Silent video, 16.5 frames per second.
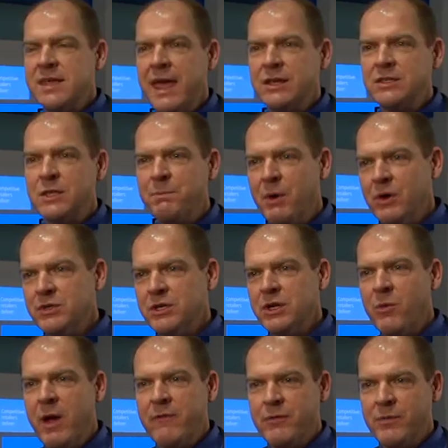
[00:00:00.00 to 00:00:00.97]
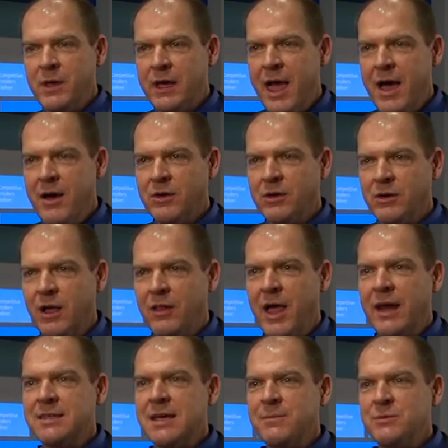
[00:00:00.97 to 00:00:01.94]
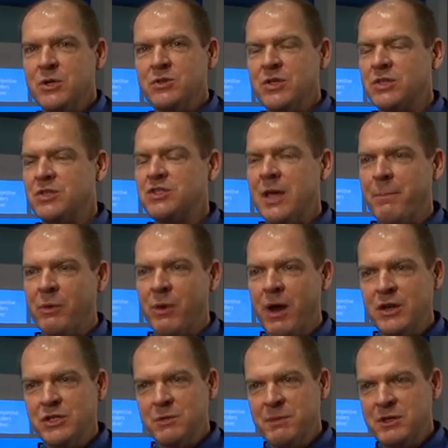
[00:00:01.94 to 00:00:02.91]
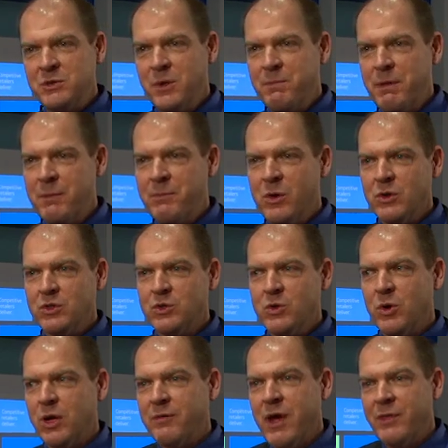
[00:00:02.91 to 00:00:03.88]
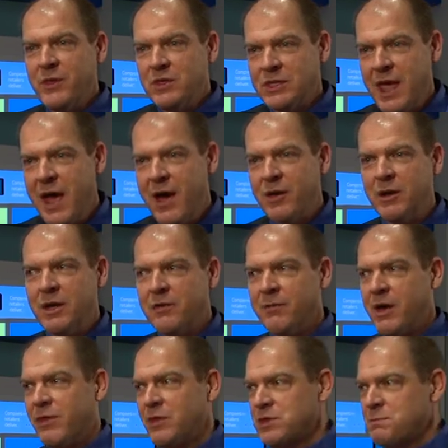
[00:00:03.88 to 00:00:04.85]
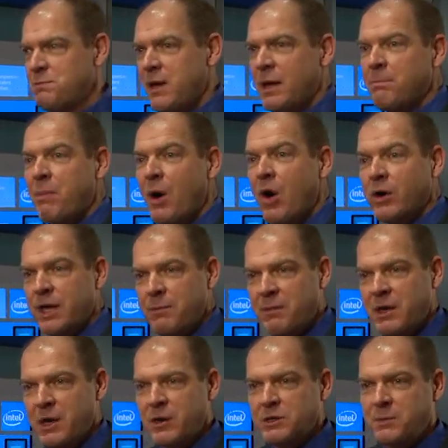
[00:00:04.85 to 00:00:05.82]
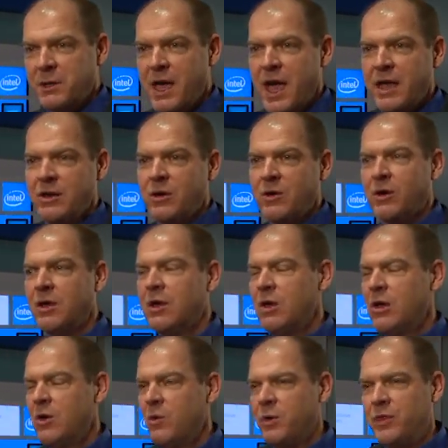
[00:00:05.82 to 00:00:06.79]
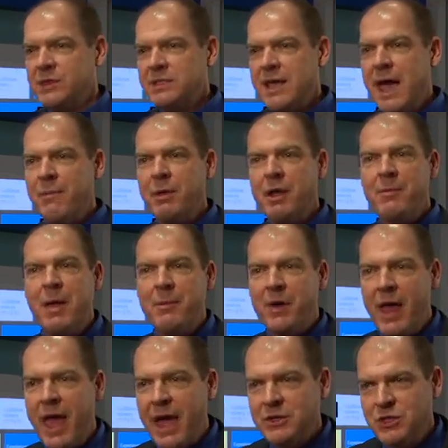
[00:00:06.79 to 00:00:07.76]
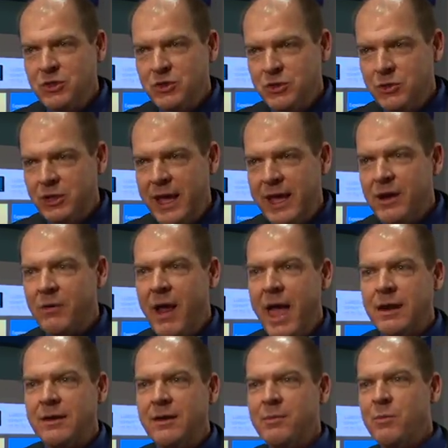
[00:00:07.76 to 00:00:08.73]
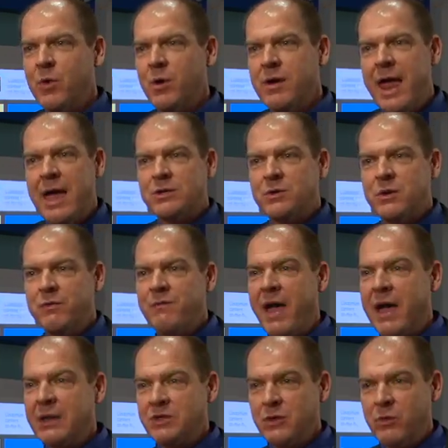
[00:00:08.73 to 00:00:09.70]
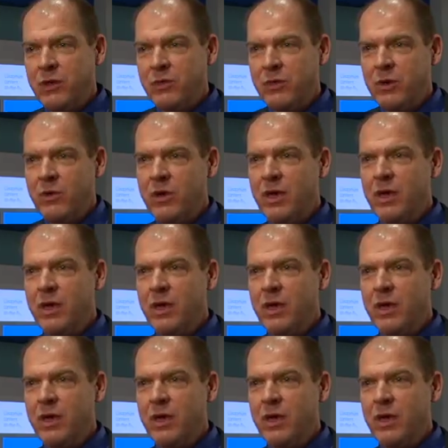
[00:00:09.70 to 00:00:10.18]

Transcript: Takes the person away from the counter. A lot of times there's this separation between people in a store. You've got this counter and you've got this big bulky POS behind you. With the tablet, I'm able to actually interact in a more natural fashion with you.